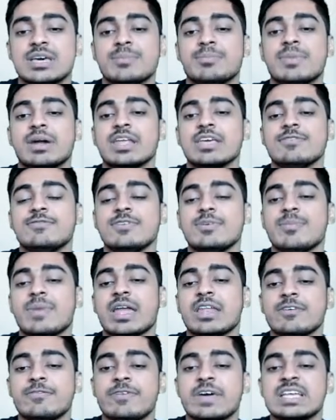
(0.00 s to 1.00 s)
But if we
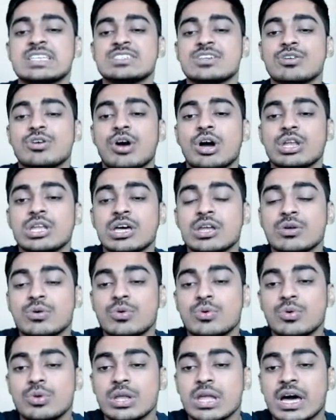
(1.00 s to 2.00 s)
manufacture on our
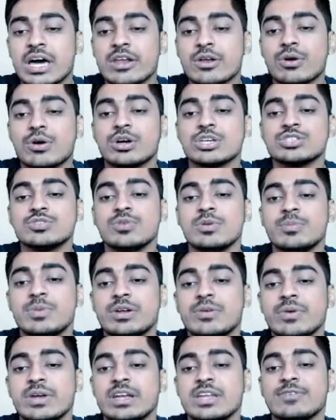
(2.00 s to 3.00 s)
own, our cost will be
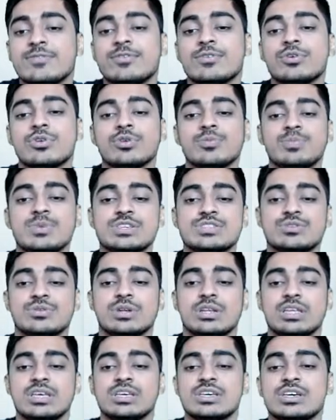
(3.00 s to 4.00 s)
24 rupees
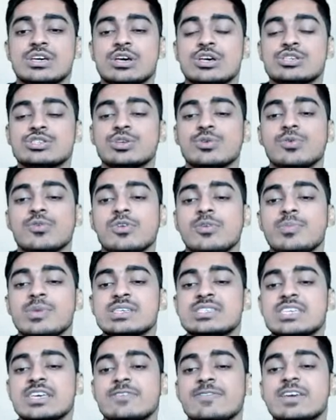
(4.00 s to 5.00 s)
only. So we will be
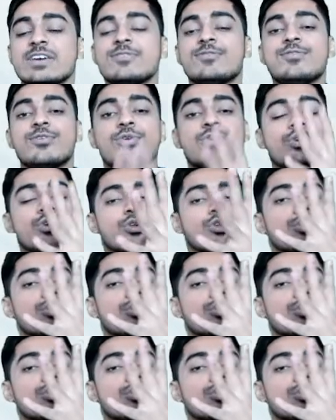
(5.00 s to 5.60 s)
saving 4